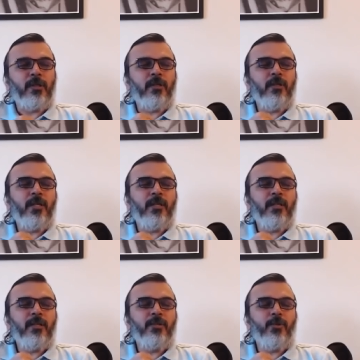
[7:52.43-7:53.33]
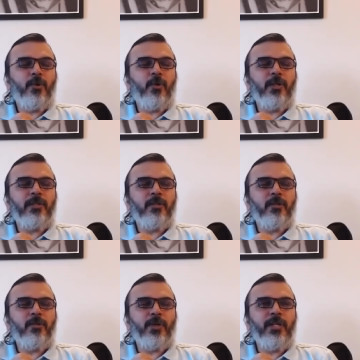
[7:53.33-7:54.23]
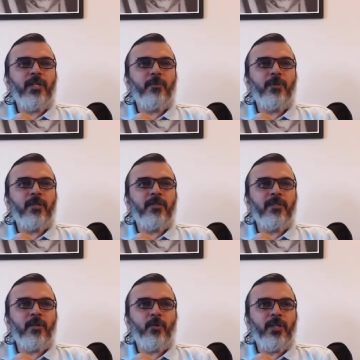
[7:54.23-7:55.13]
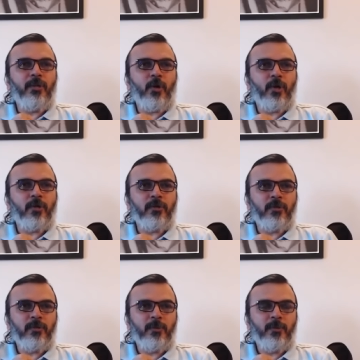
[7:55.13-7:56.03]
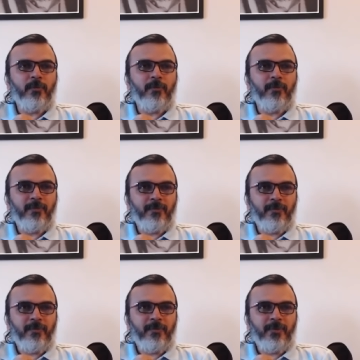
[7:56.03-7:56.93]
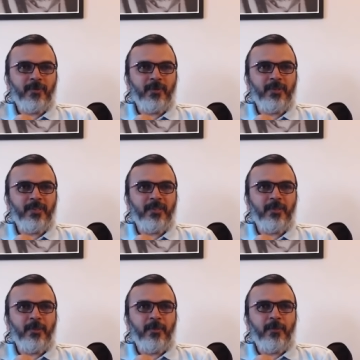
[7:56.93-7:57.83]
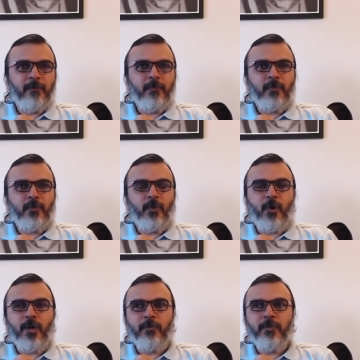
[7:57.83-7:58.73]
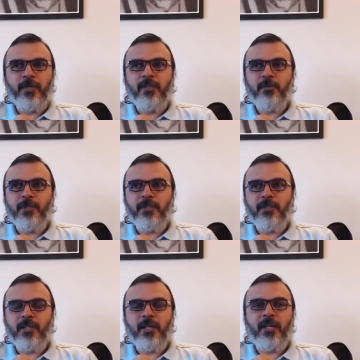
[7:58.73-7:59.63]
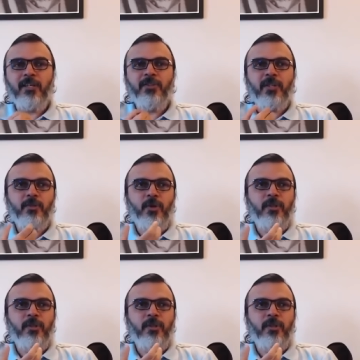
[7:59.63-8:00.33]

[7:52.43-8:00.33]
then there is no question of any appearance, including thoughts. You see? So all appearance means that attention is on